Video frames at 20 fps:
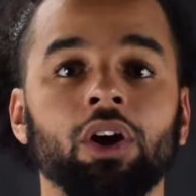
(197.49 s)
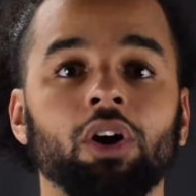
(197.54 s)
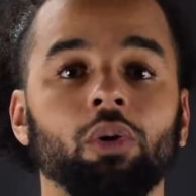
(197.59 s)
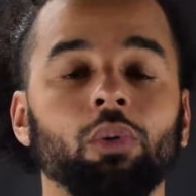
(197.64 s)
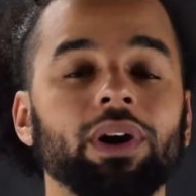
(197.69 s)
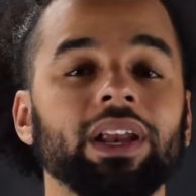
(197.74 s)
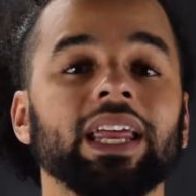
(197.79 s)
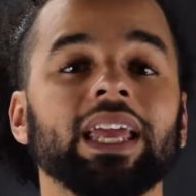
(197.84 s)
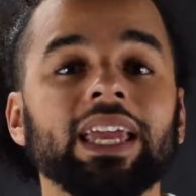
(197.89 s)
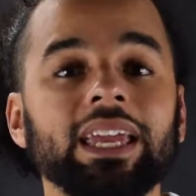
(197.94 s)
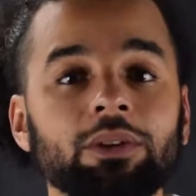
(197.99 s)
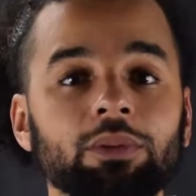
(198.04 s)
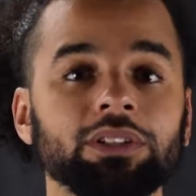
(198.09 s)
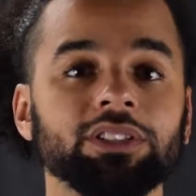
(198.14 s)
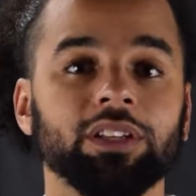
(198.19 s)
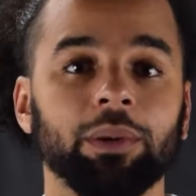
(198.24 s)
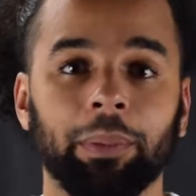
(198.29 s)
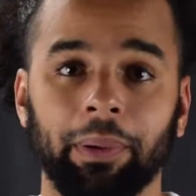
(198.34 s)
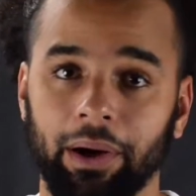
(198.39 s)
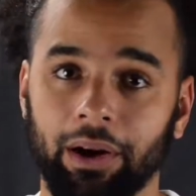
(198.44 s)
When he
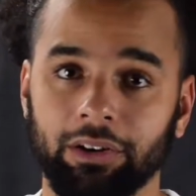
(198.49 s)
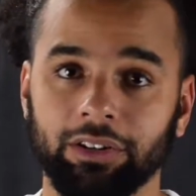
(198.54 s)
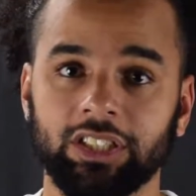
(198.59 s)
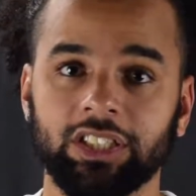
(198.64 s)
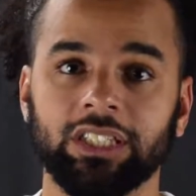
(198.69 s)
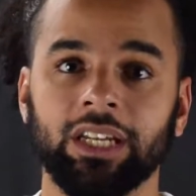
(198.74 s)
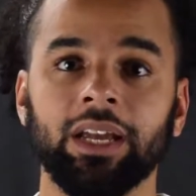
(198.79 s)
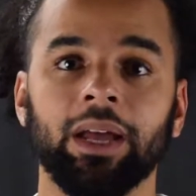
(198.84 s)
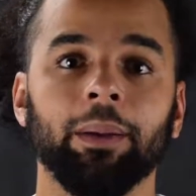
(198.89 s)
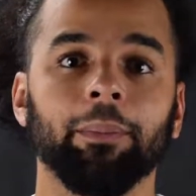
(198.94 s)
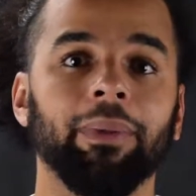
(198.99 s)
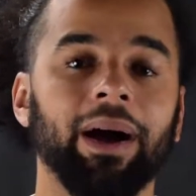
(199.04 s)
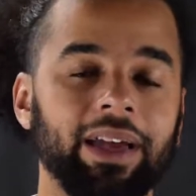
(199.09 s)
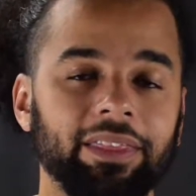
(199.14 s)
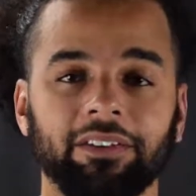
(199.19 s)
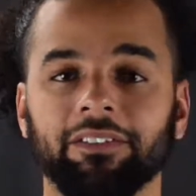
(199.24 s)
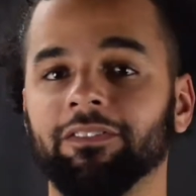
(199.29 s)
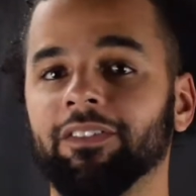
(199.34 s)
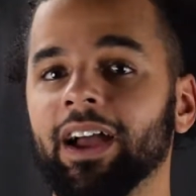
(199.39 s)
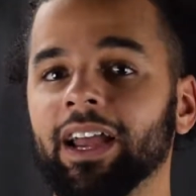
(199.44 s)
was approached by
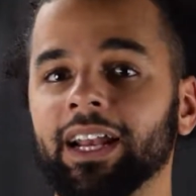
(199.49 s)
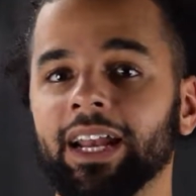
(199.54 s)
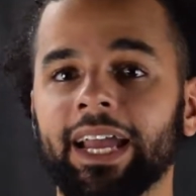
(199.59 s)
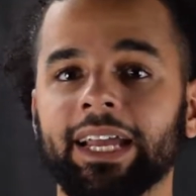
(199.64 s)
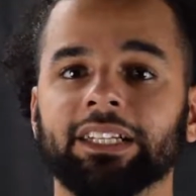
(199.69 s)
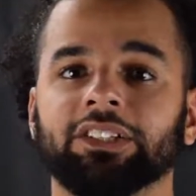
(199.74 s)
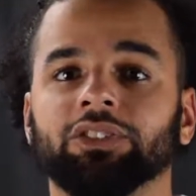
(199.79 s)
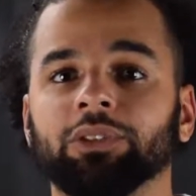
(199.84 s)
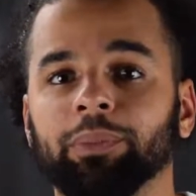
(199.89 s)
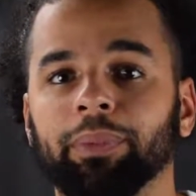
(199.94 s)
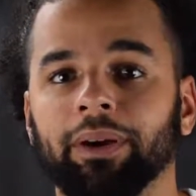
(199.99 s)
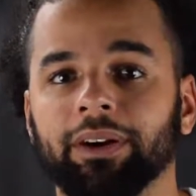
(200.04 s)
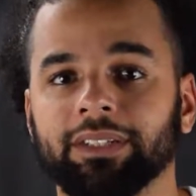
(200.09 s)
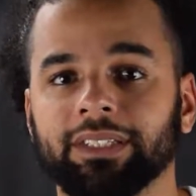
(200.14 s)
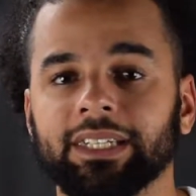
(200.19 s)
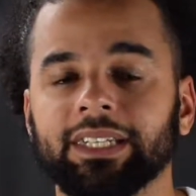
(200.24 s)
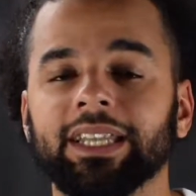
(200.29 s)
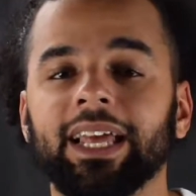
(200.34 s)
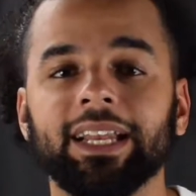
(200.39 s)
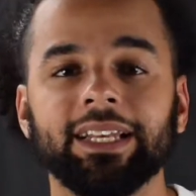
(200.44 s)
the financial
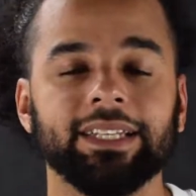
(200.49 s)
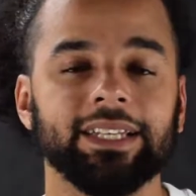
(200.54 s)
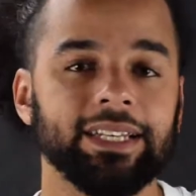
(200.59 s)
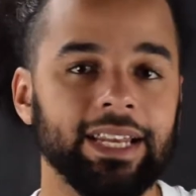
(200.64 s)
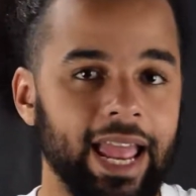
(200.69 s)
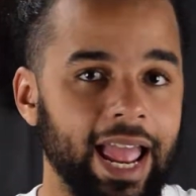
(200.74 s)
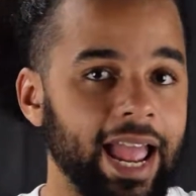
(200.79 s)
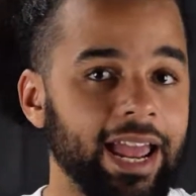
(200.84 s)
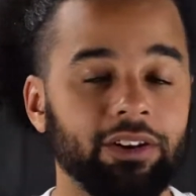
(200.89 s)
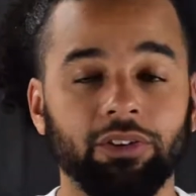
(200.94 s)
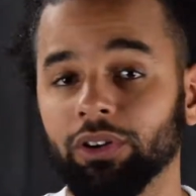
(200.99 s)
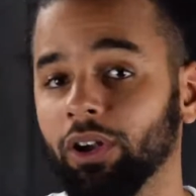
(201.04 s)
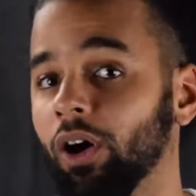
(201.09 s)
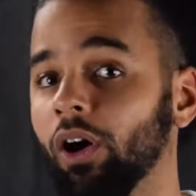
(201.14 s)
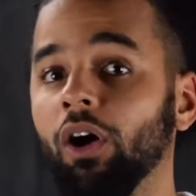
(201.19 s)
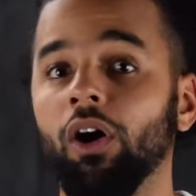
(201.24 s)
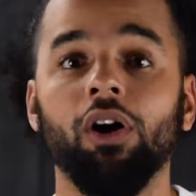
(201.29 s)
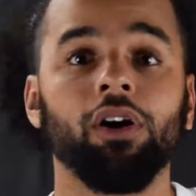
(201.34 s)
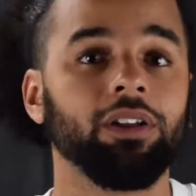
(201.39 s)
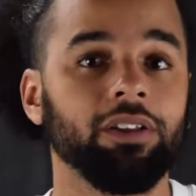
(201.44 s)
person that handled
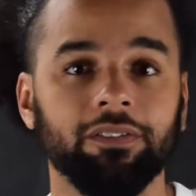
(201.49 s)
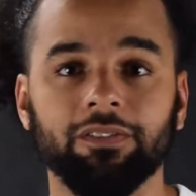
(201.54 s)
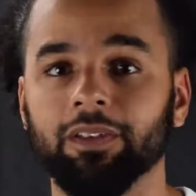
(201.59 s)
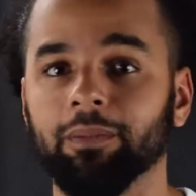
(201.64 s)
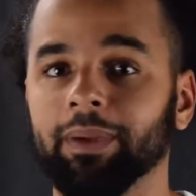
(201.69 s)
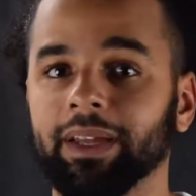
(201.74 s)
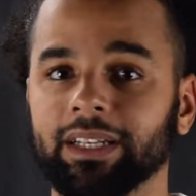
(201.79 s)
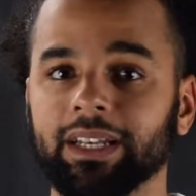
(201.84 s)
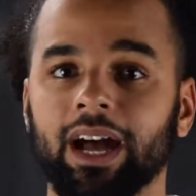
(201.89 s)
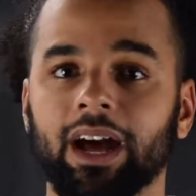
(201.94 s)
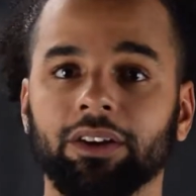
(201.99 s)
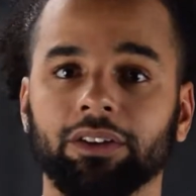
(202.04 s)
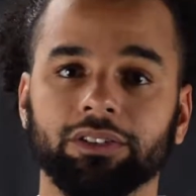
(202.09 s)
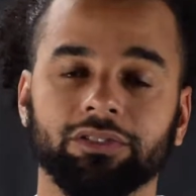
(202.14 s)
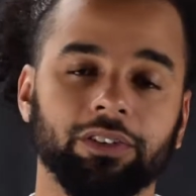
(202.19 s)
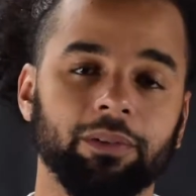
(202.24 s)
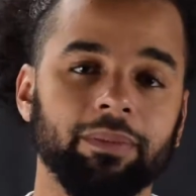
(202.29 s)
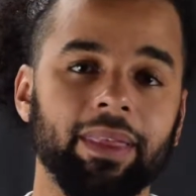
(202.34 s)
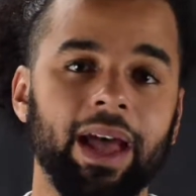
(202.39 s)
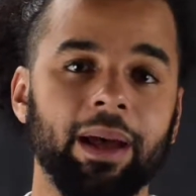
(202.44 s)
all of the McDonald's
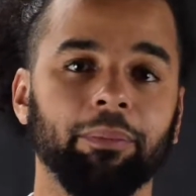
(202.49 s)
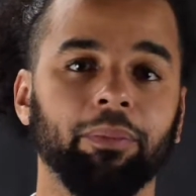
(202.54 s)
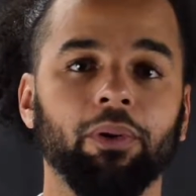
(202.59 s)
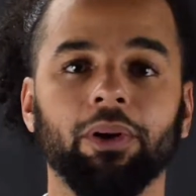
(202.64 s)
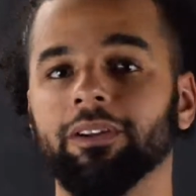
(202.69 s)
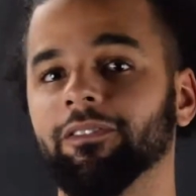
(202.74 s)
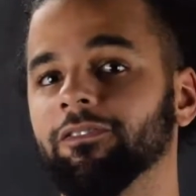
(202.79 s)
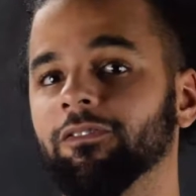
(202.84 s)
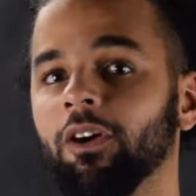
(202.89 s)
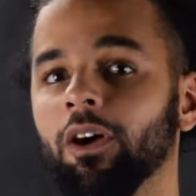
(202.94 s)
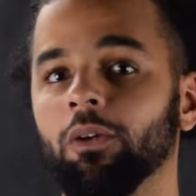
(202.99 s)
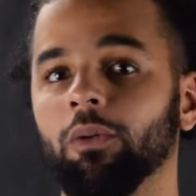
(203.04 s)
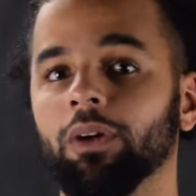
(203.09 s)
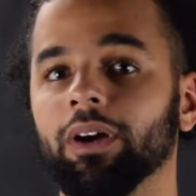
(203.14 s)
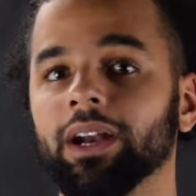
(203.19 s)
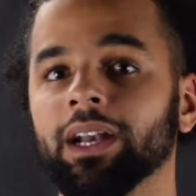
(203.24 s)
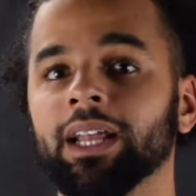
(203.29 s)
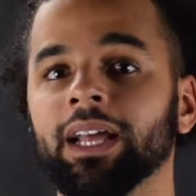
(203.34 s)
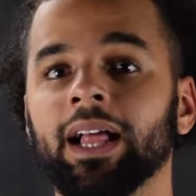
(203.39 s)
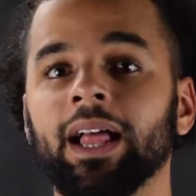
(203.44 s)
from that point
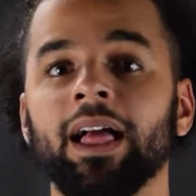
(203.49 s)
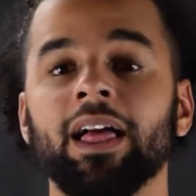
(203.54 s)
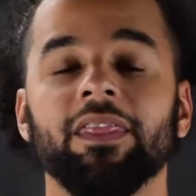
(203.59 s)
forward,